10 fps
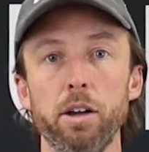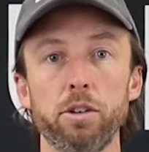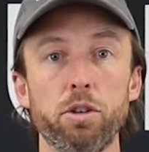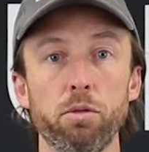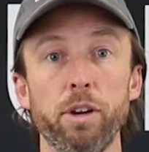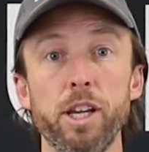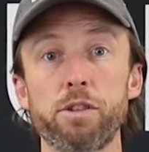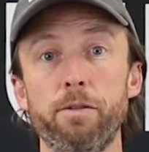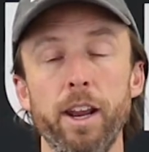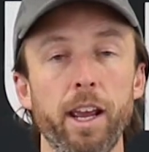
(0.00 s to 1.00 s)
to
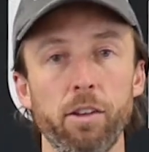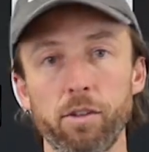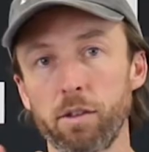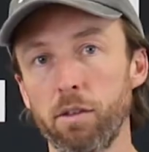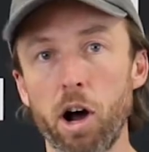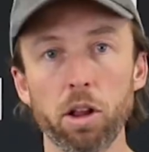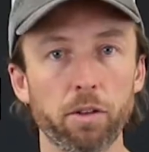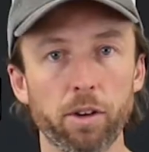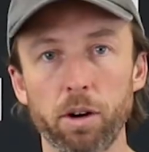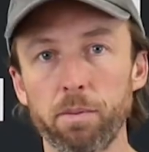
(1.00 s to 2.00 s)
reach fittings all
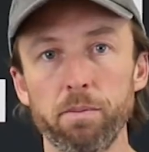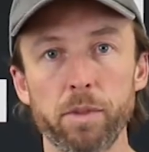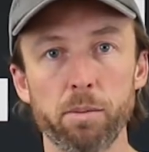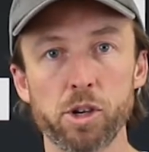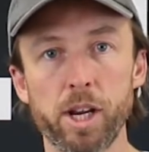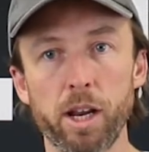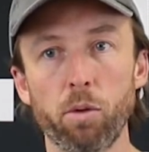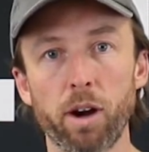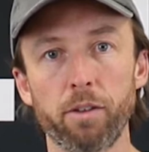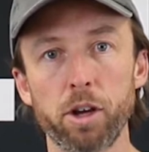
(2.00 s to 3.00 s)
over the
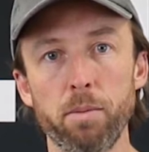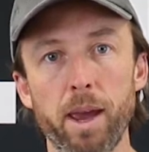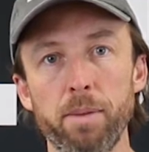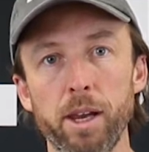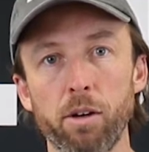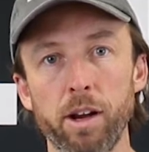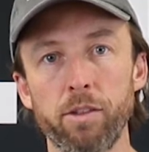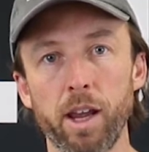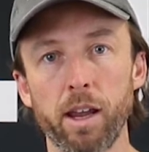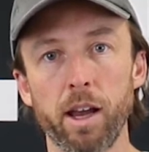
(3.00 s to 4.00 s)
machine wherever you may be
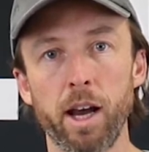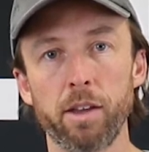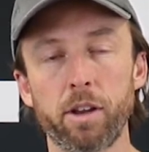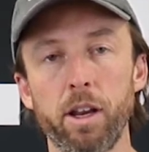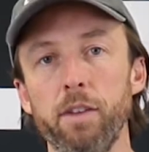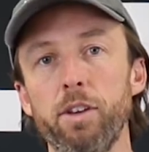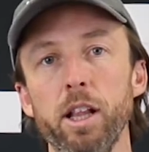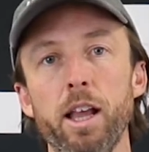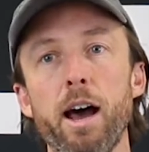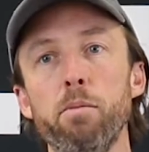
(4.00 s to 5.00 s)
greasing. It's going to give you a
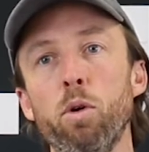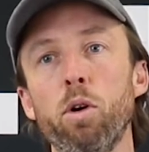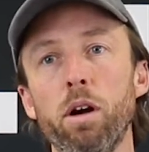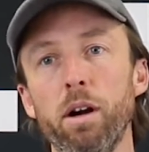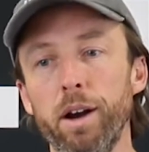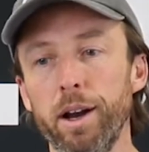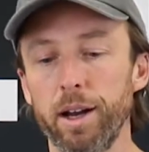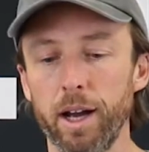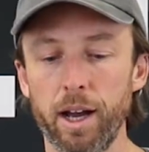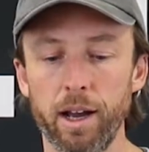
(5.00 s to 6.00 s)
lot more
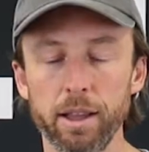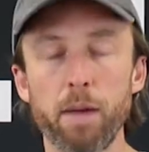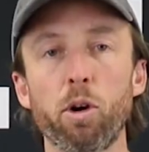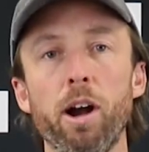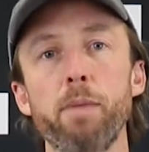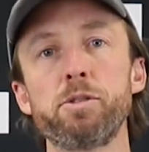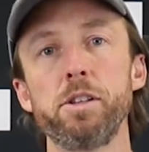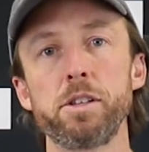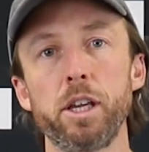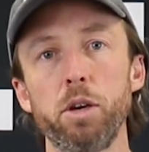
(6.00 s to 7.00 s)

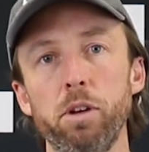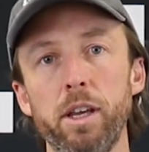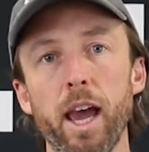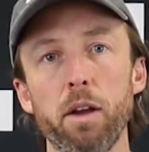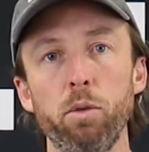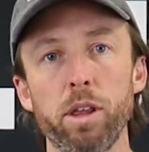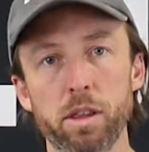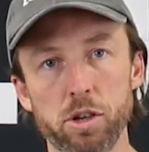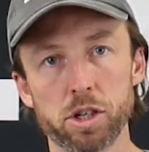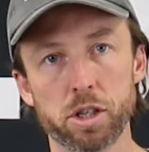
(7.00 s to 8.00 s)
options than you would get
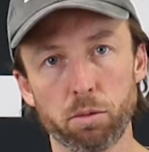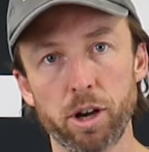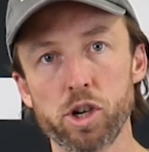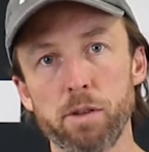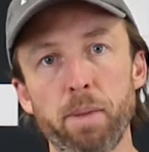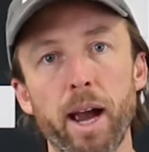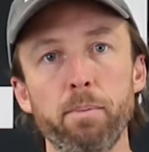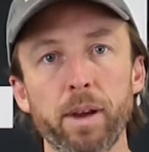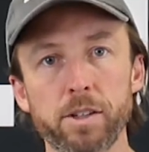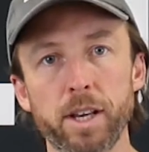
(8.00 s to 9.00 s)
with just the rigid
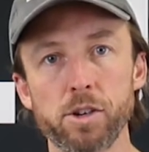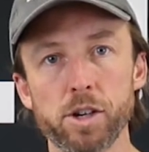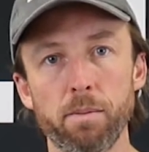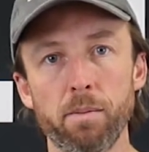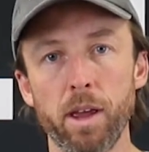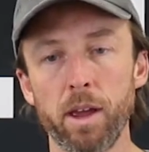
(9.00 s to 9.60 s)
pipe extension.